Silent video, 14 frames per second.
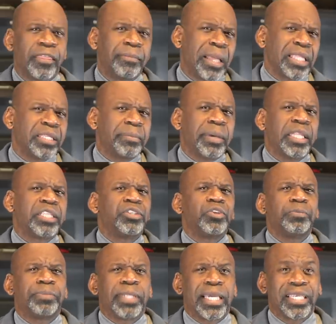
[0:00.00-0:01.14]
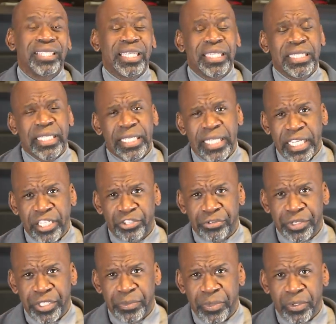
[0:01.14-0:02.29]
The belly-to-belly suplex is a
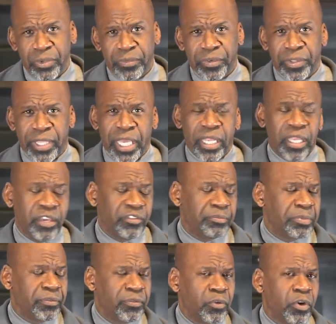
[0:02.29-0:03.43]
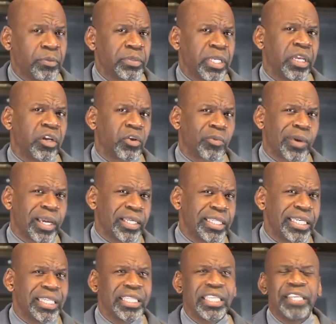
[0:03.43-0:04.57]
dangerous maneuver that, if performed
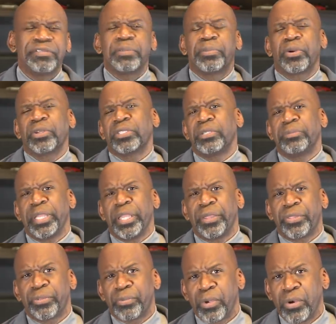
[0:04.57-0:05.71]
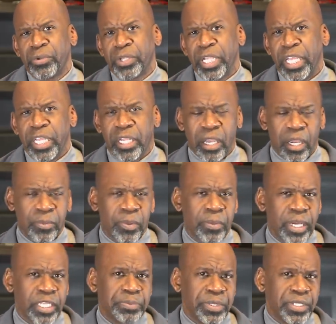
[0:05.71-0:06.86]
incorrectly, leaves the person being thrown in a compromised